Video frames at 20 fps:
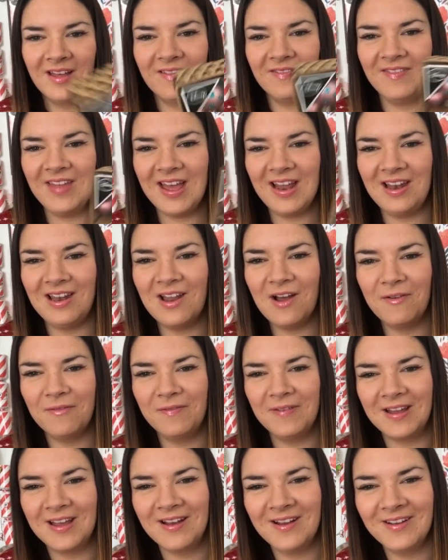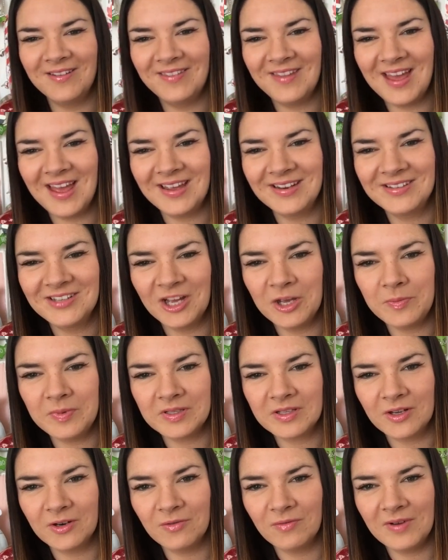And they're lovely, aren't they?
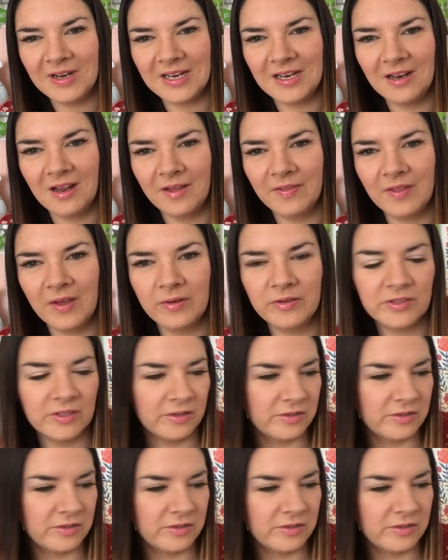Toby's gonna really like those.